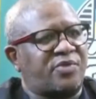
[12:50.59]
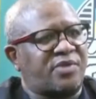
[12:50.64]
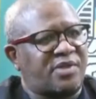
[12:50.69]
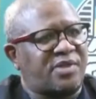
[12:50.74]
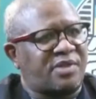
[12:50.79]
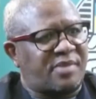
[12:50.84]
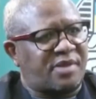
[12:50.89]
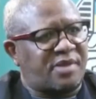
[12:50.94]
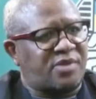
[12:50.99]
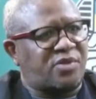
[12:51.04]
a
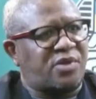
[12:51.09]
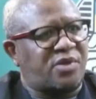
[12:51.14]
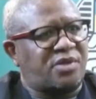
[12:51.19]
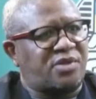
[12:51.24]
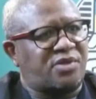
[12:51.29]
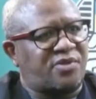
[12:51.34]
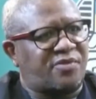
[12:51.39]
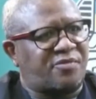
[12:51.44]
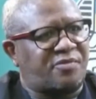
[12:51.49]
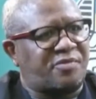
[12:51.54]
majority
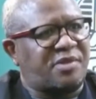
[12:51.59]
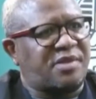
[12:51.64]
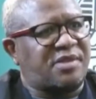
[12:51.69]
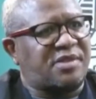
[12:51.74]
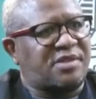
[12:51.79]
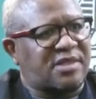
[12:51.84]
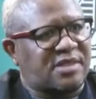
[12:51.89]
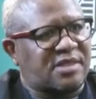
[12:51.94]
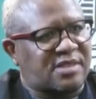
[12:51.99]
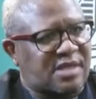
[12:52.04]
of
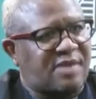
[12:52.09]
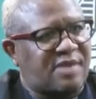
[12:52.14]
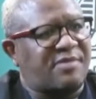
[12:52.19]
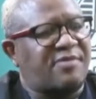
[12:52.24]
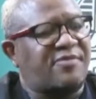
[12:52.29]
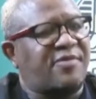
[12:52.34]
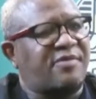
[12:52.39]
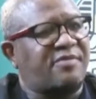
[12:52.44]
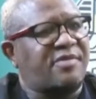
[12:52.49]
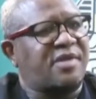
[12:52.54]
ministers coming
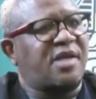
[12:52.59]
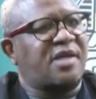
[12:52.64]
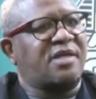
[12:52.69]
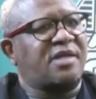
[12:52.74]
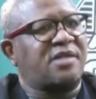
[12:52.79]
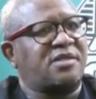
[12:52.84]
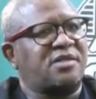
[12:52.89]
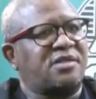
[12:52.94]
from the ANC.